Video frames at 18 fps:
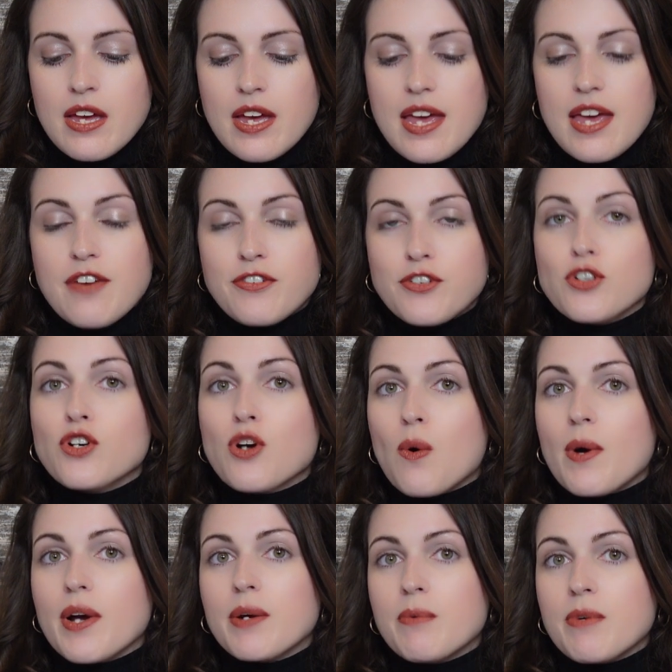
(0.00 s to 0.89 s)
if you're
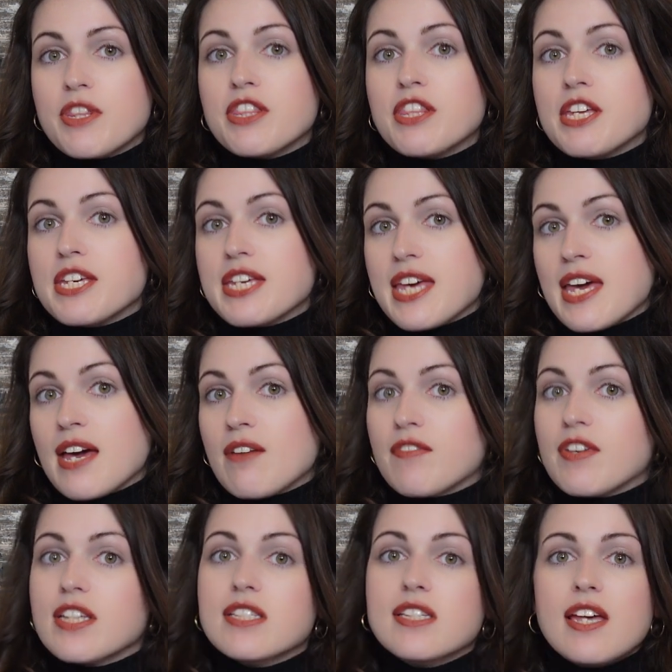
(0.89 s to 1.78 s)
going with the
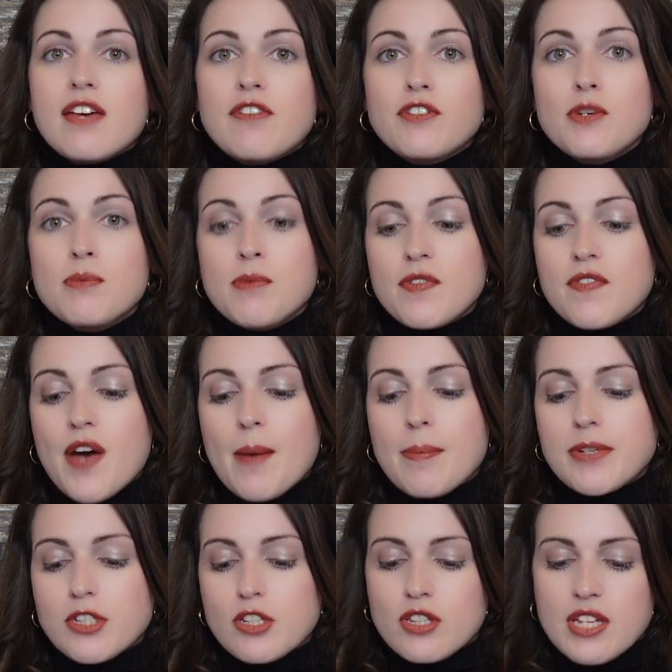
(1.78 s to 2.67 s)
canvas. If you move
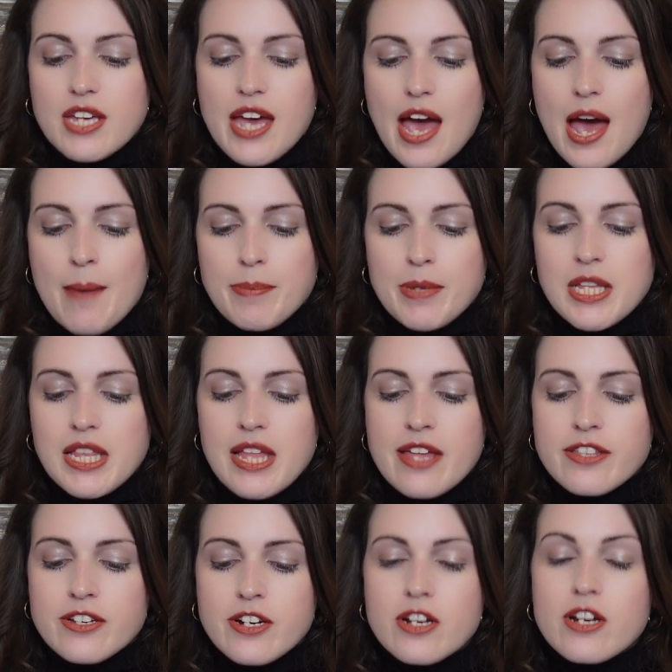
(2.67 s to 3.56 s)
up to the epi
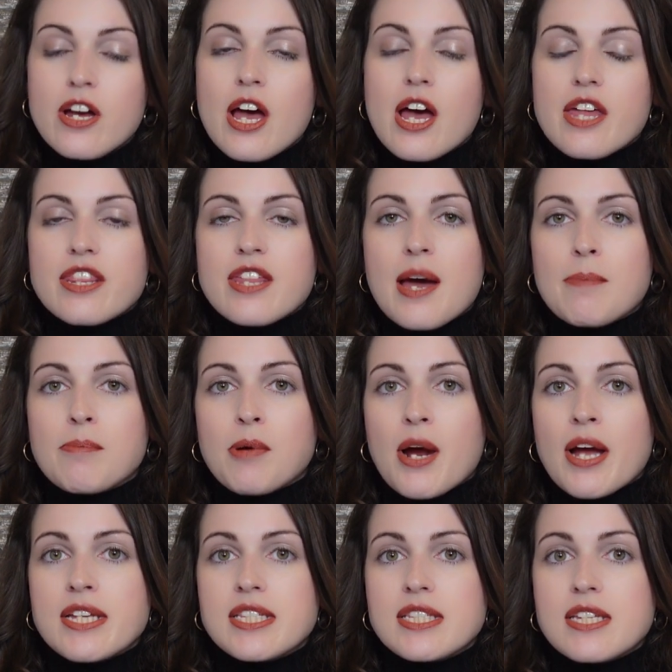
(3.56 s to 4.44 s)
leather, that
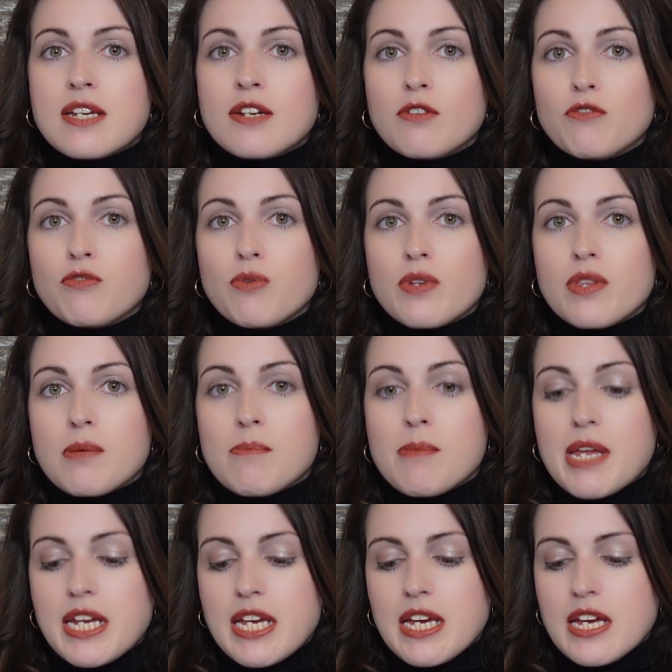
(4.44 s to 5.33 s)
price then for the
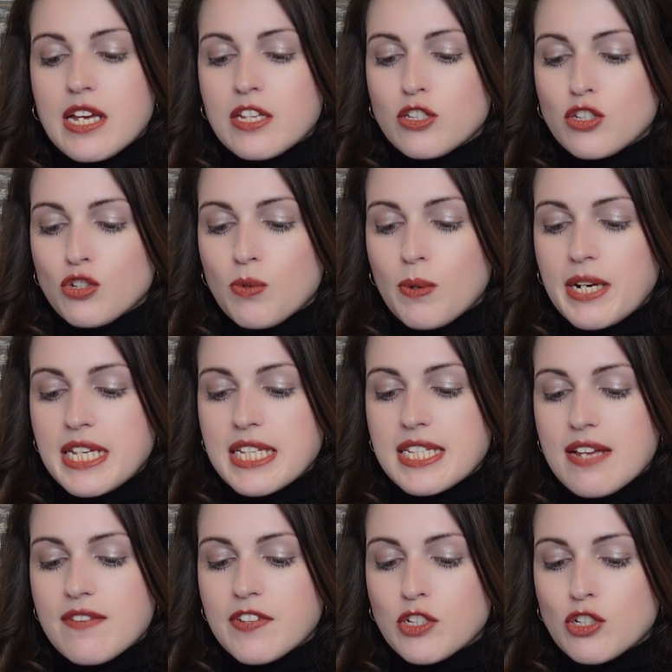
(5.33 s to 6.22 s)
mini is
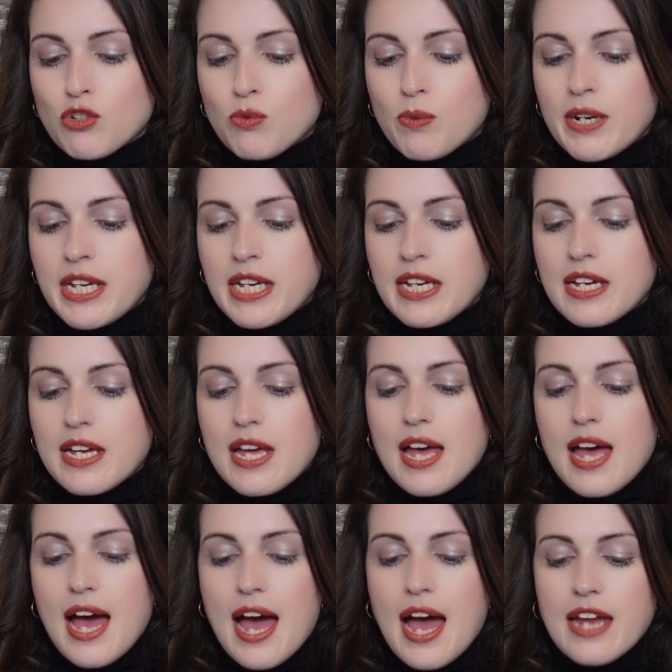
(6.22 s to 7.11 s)
$27.20,
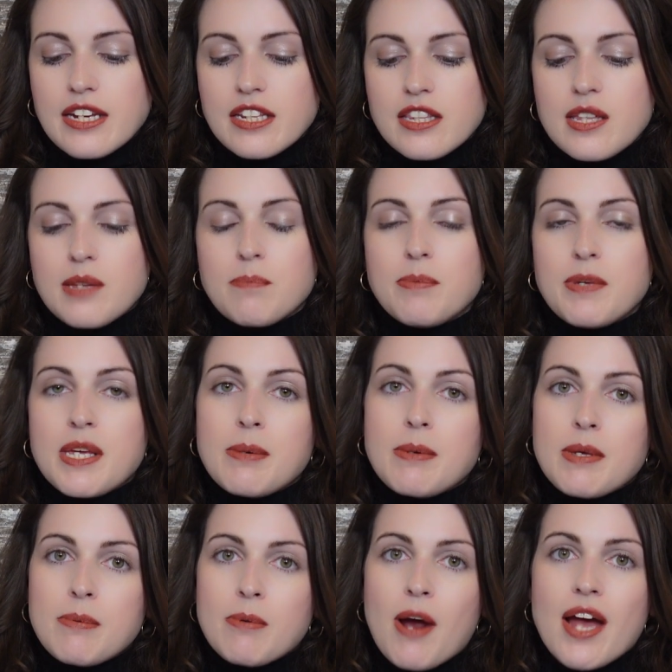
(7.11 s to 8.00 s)
and the
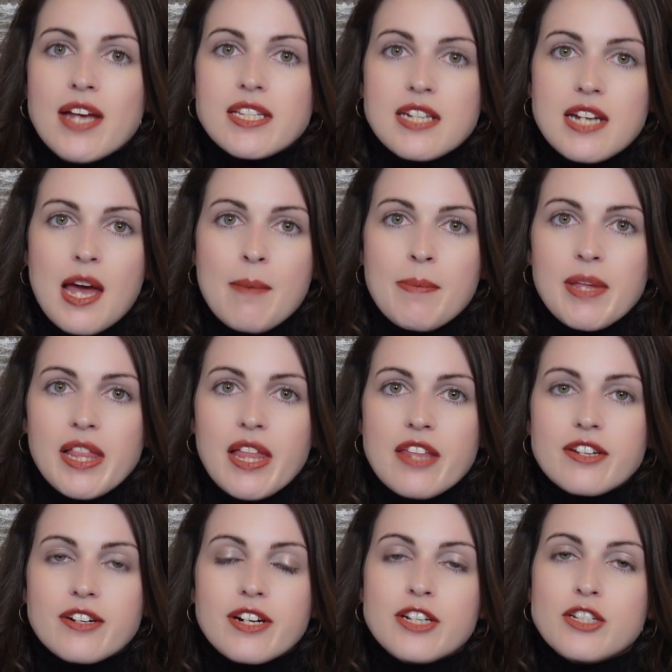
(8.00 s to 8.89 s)
BB price in epi
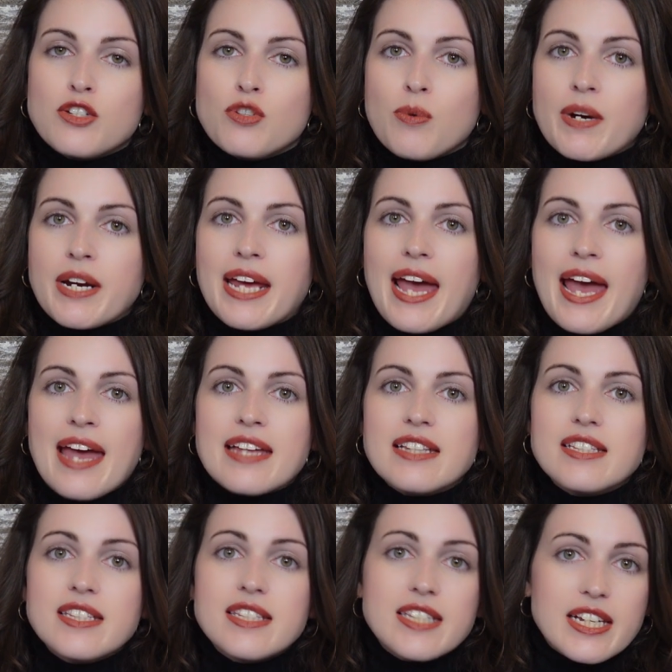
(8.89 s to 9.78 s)
leather is
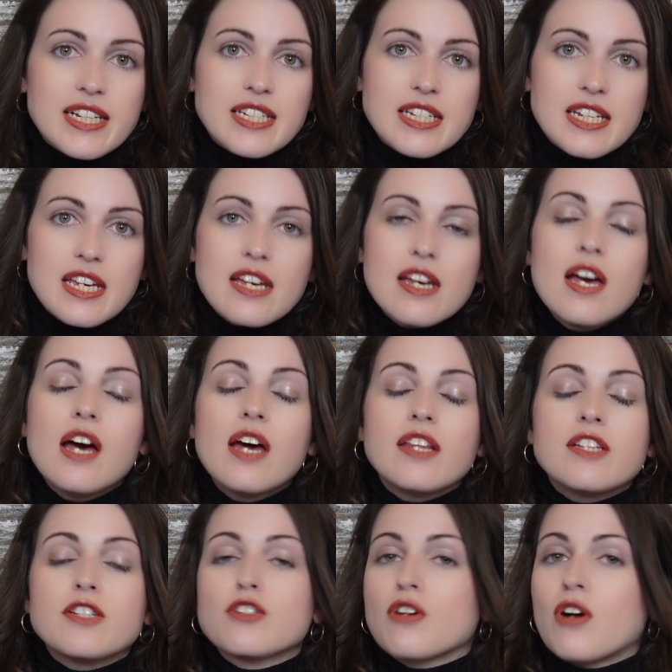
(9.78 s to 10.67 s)
$28.60.
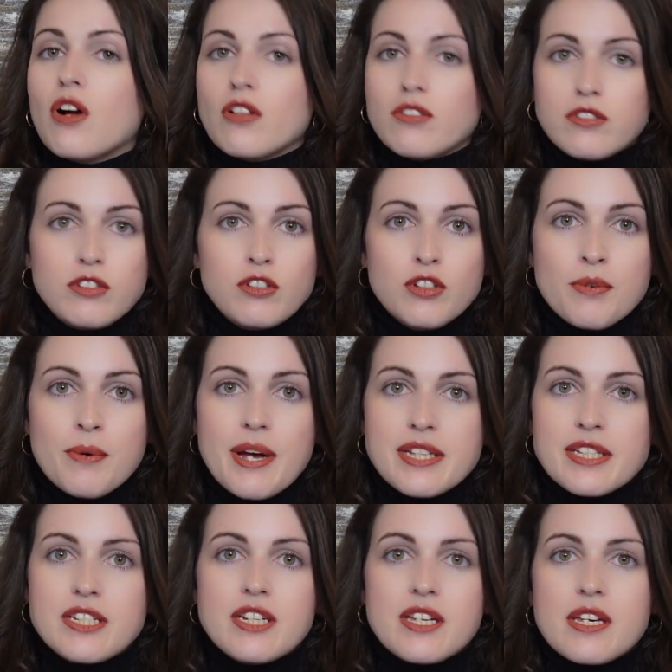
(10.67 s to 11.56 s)
These are all
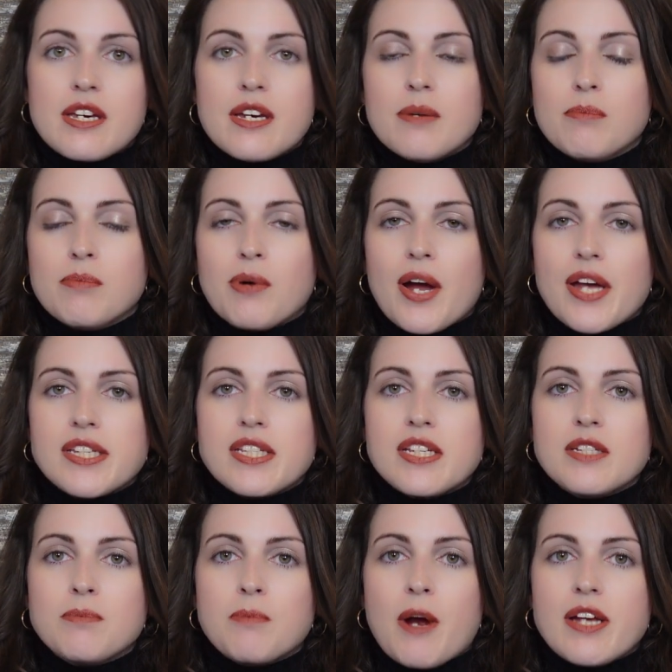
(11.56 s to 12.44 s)
USD
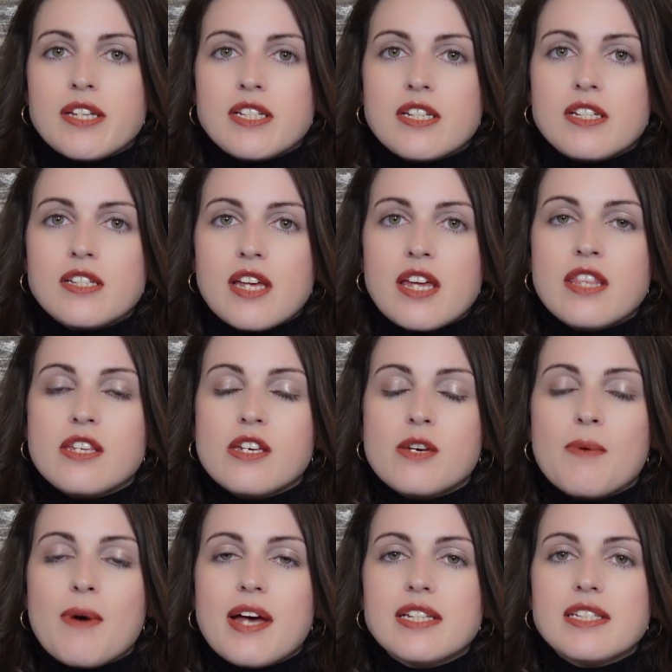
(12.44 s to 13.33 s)
prices in the
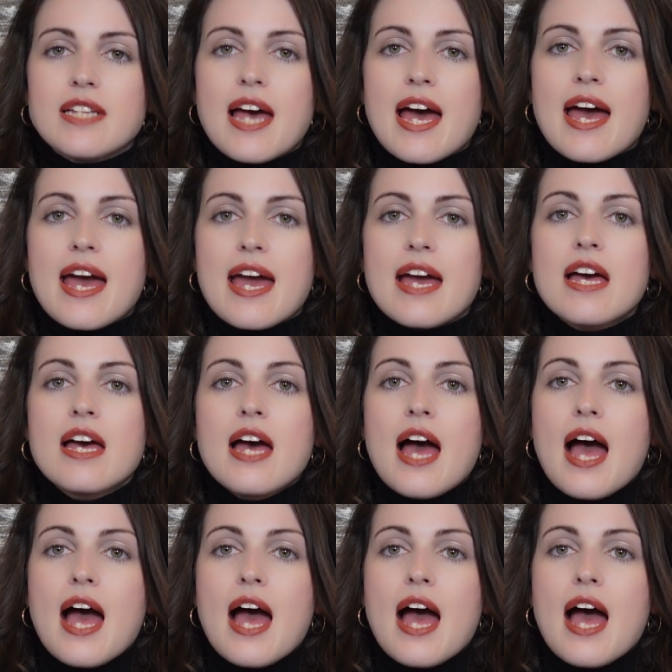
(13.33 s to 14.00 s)
USA.